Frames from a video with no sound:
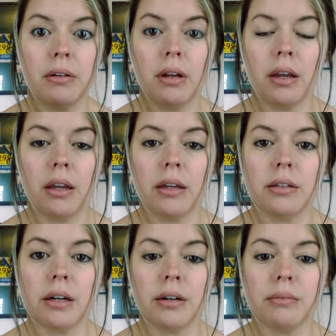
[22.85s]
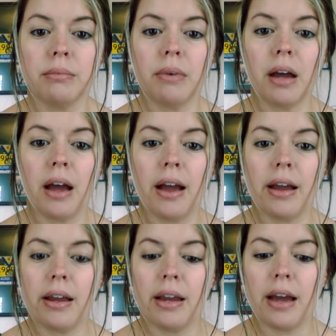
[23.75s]
and
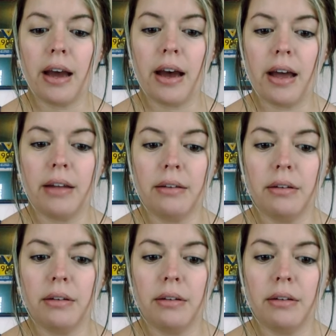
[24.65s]
I had